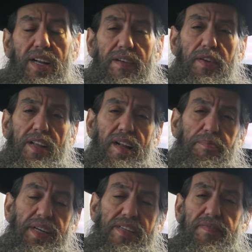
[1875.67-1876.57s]
give you a
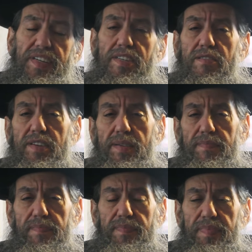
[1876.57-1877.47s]
little piece of history.
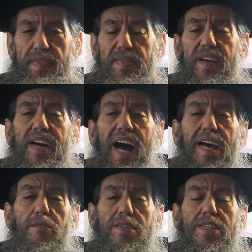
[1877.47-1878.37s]
The
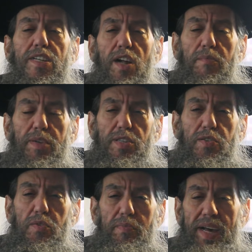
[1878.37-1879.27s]
guy who was the number
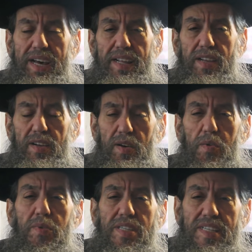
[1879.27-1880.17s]
two man,
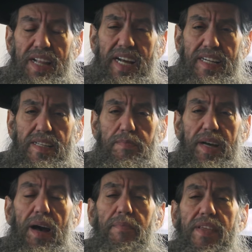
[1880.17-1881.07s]
who was slated to
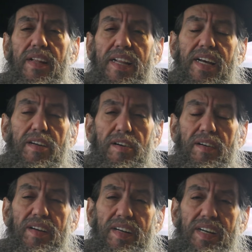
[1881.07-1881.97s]
become the
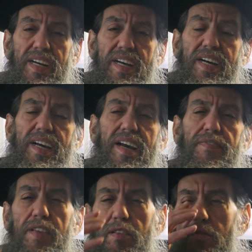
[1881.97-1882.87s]
leader
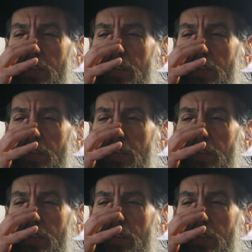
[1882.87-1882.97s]
after the